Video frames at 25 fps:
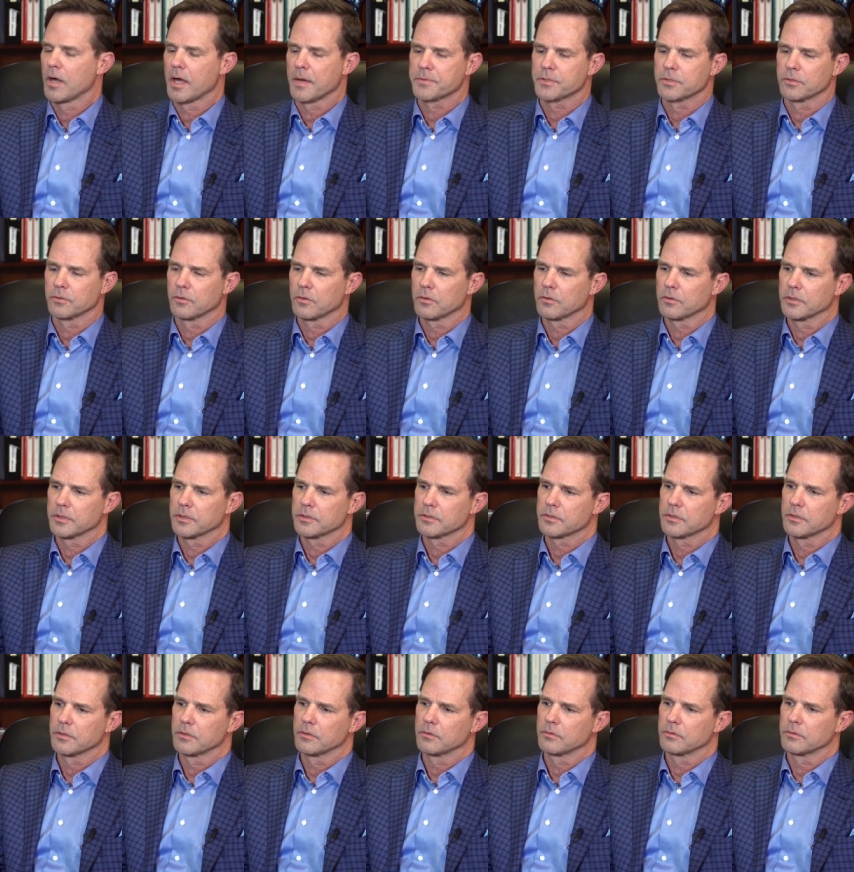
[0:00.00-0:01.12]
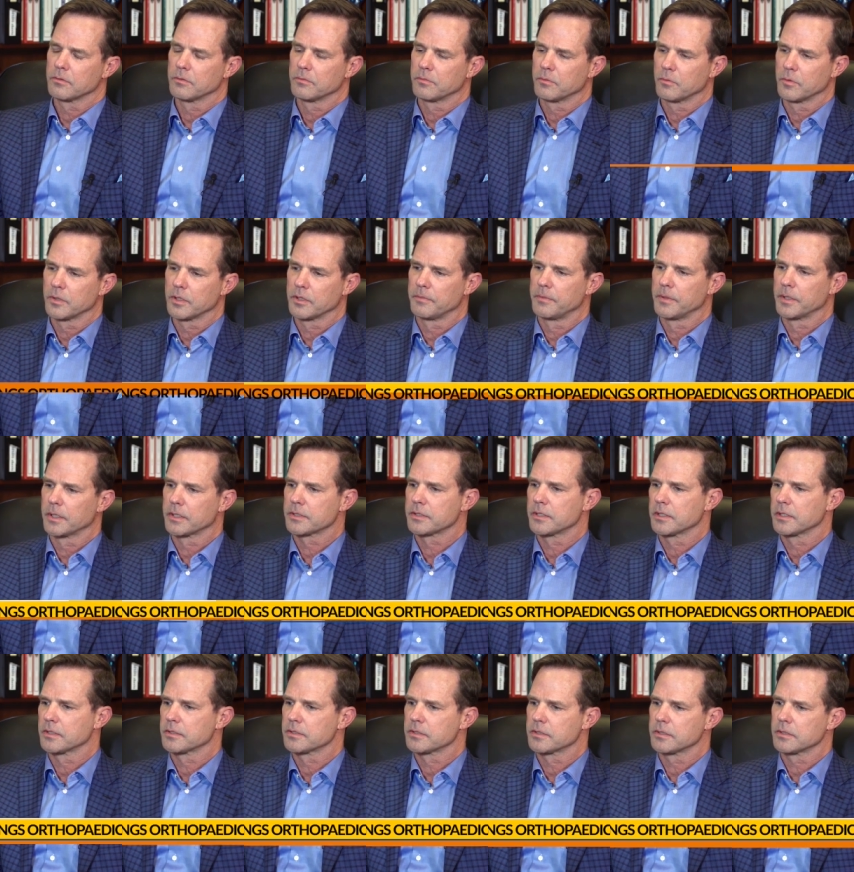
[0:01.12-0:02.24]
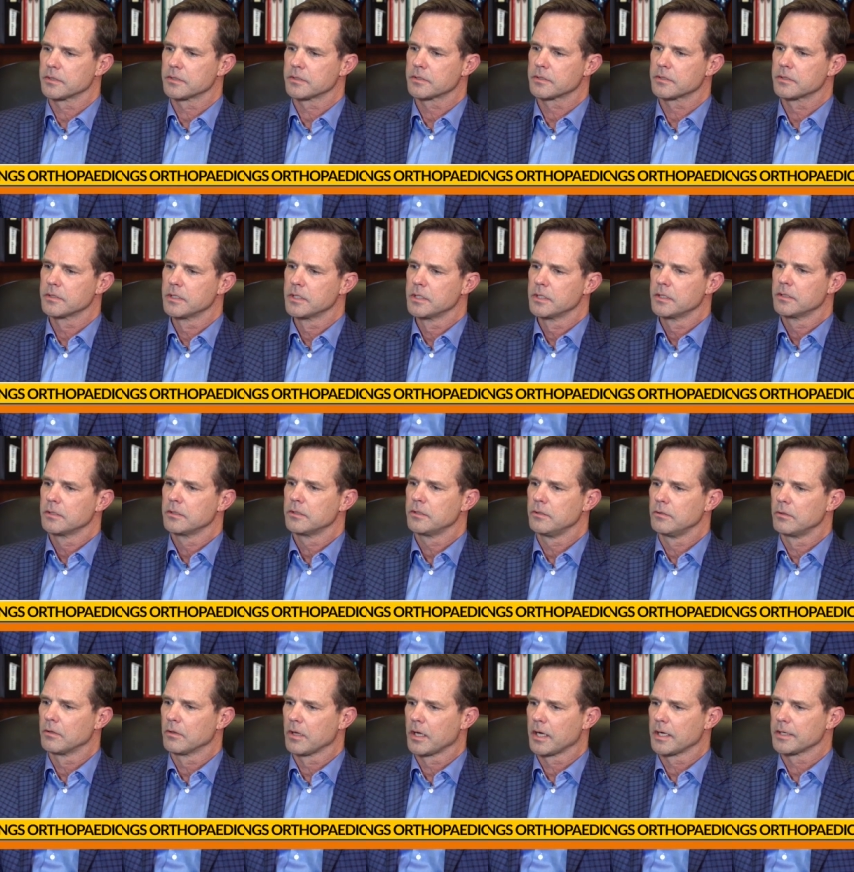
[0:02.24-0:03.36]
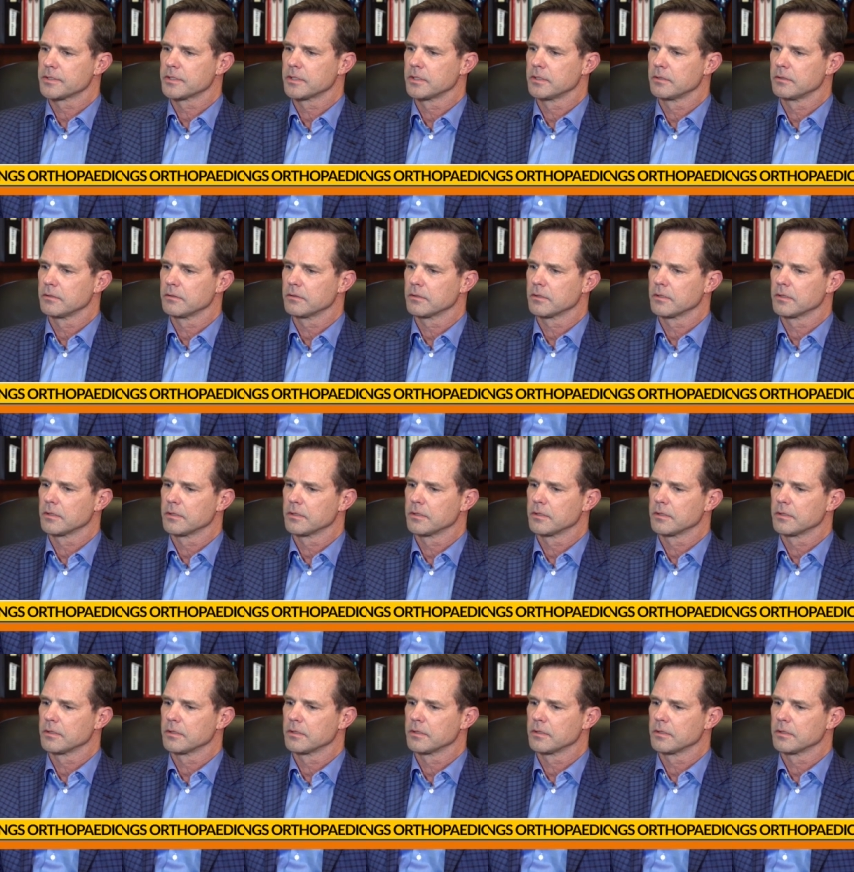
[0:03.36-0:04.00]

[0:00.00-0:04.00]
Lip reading: absolutely. So one of the biggest things is utilizing